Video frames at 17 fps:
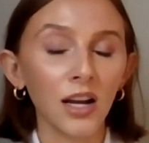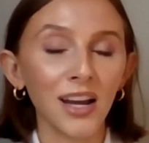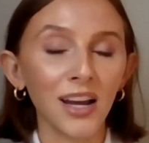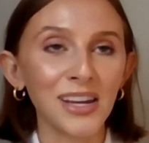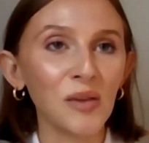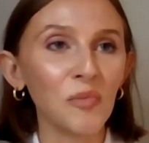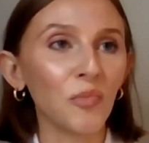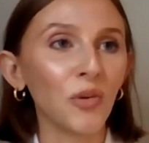And
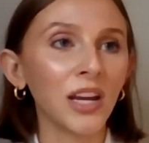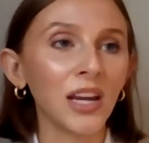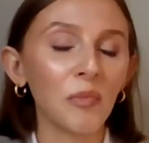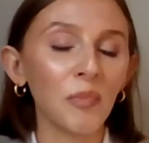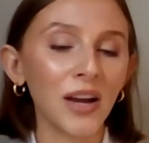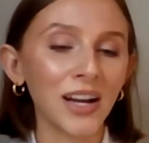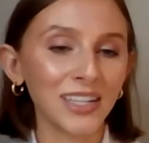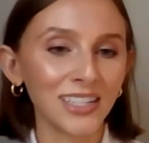I keep
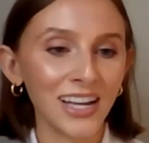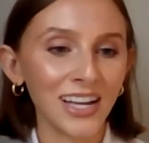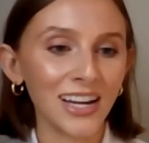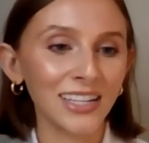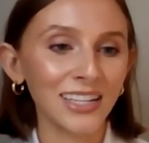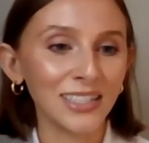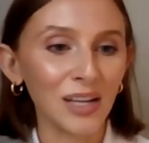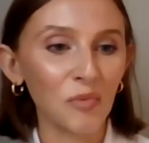bringing it back to
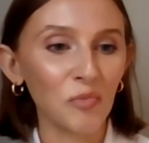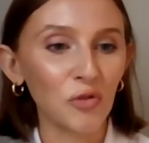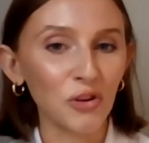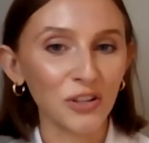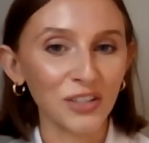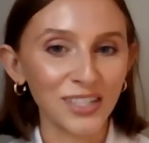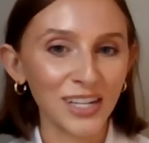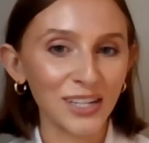that
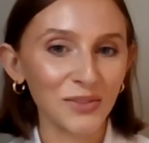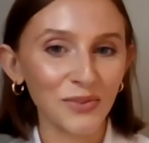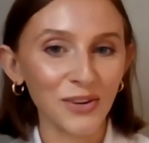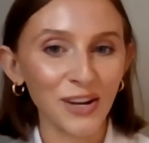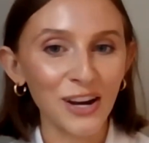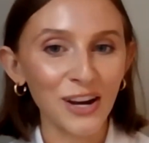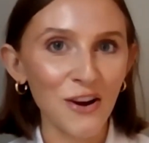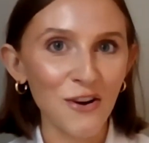example because that's
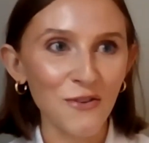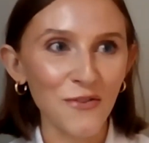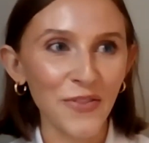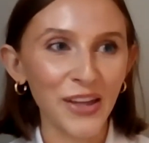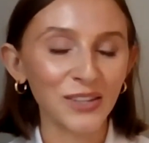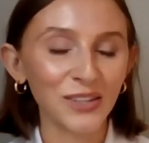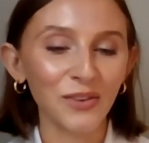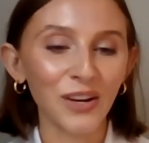what I know
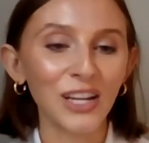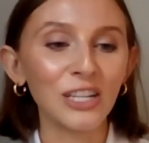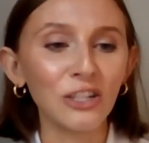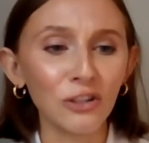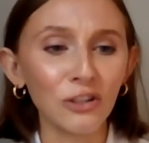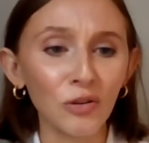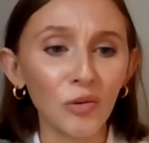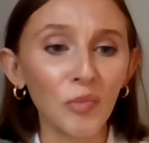and that's what I
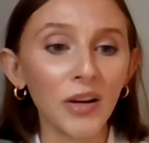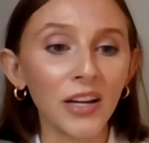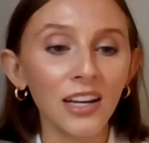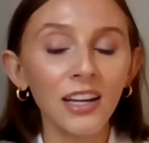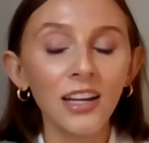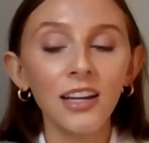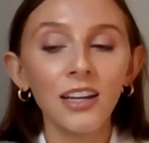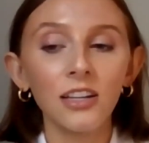do,
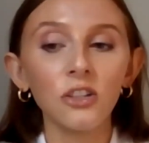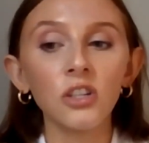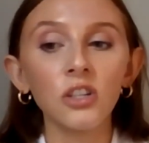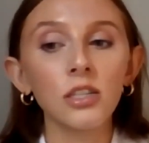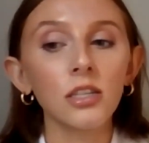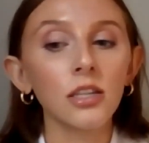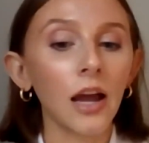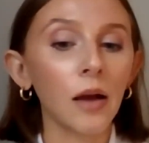but
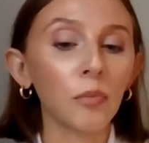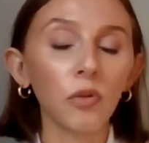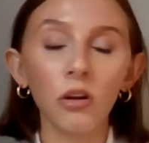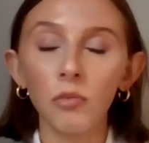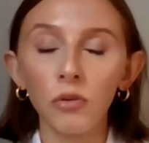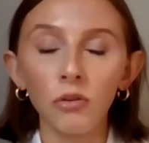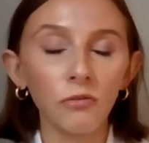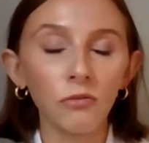just
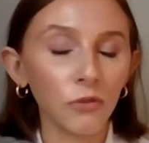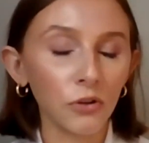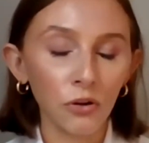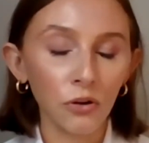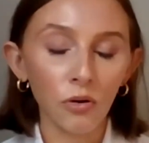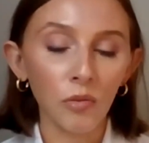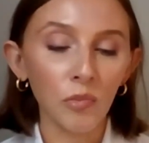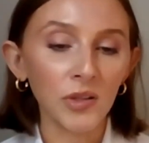applicable
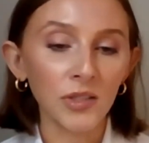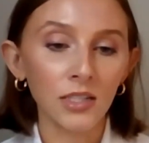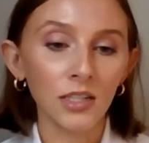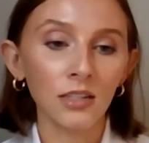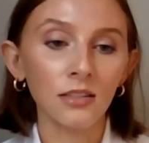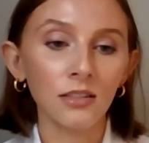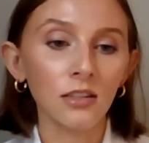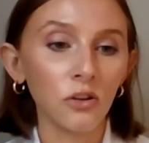for your
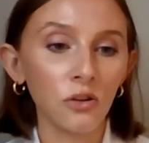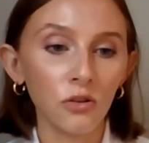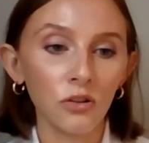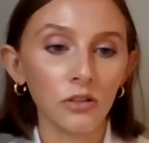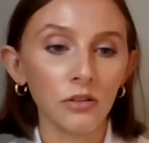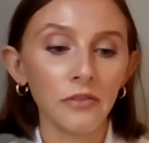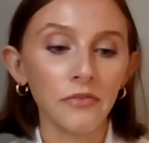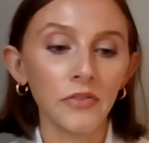business and
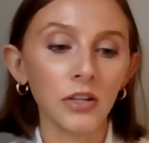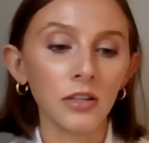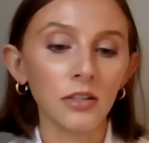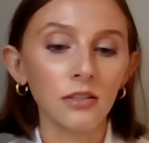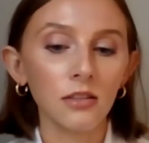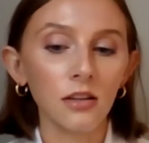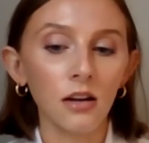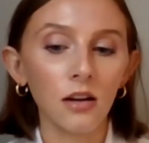your
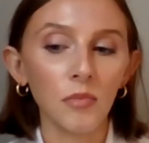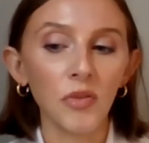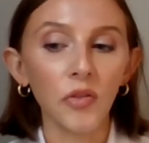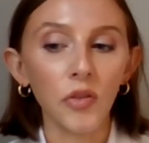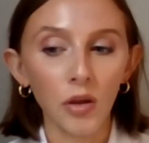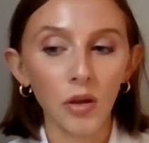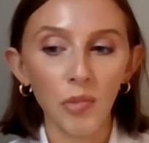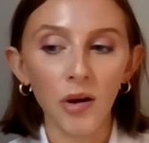service,
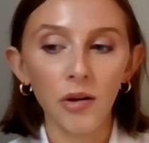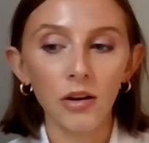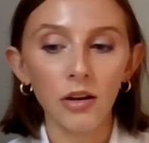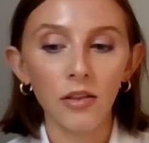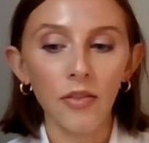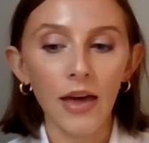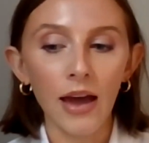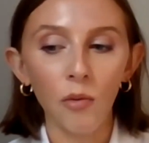and think
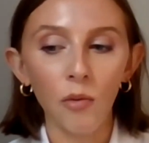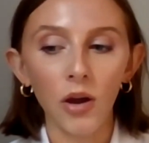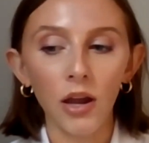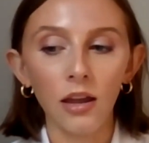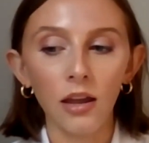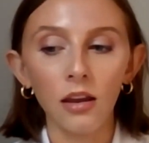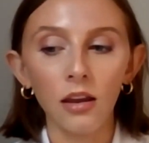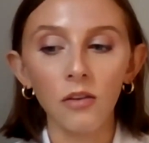about it in that
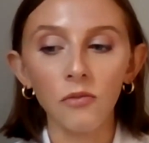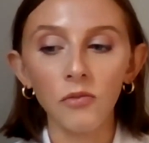way.